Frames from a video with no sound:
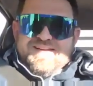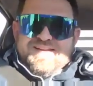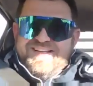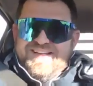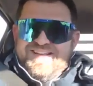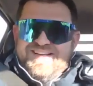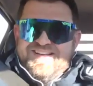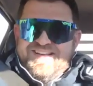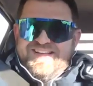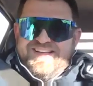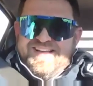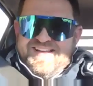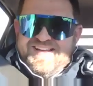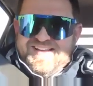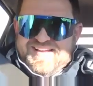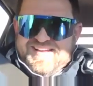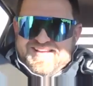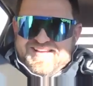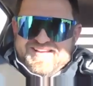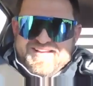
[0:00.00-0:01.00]
is,
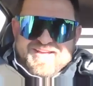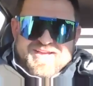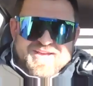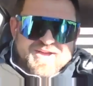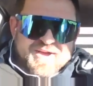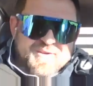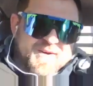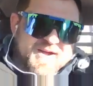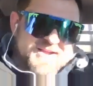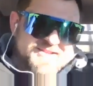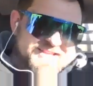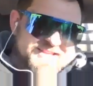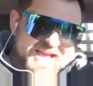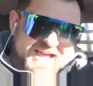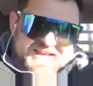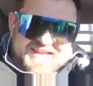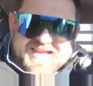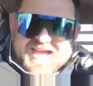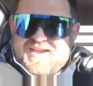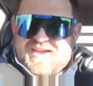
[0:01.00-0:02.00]
who was
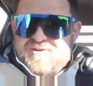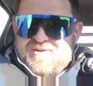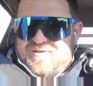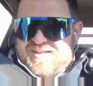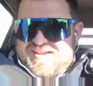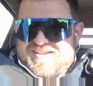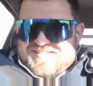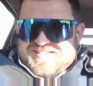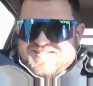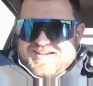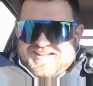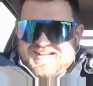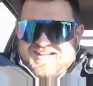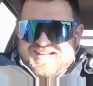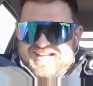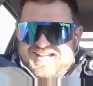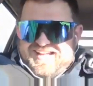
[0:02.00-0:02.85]
that? Kate or Lisa?